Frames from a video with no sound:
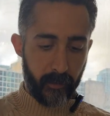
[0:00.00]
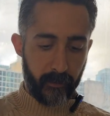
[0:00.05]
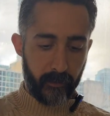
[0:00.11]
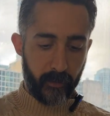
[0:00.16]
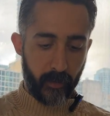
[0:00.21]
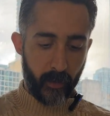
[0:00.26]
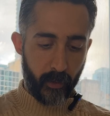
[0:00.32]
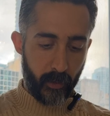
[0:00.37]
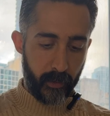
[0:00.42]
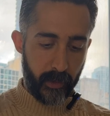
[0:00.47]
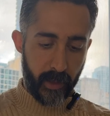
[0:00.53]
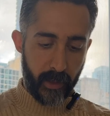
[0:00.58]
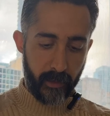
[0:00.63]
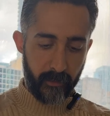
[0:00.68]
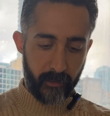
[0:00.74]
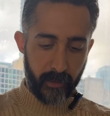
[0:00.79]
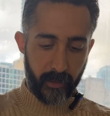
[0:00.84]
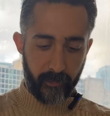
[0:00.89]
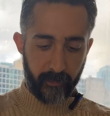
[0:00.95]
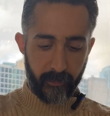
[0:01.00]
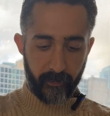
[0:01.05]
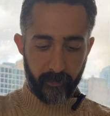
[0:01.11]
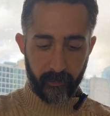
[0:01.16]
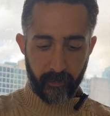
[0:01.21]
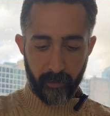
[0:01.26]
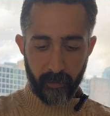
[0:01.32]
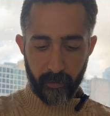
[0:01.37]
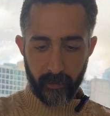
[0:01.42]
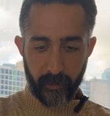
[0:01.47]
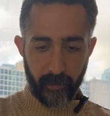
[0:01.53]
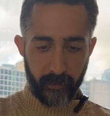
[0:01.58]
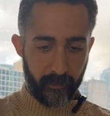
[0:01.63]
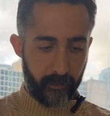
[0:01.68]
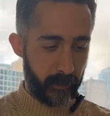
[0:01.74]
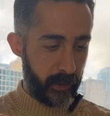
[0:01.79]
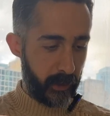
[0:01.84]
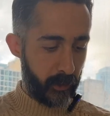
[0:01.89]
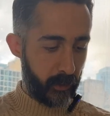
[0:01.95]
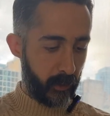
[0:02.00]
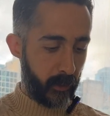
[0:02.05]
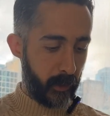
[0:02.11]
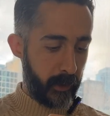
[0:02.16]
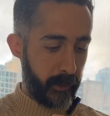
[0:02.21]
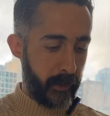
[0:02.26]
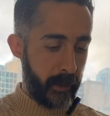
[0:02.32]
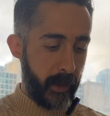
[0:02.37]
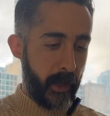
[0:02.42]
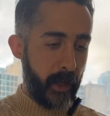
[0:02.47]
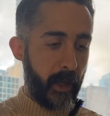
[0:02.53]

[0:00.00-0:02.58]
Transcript: So yeah, that's a really cool one.